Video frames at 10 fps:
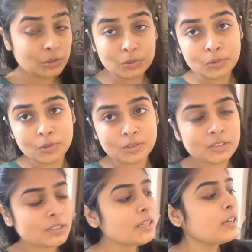am going
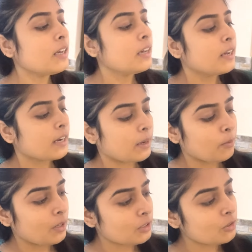to
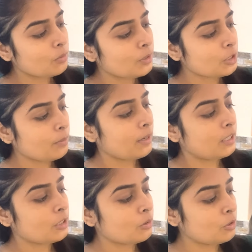start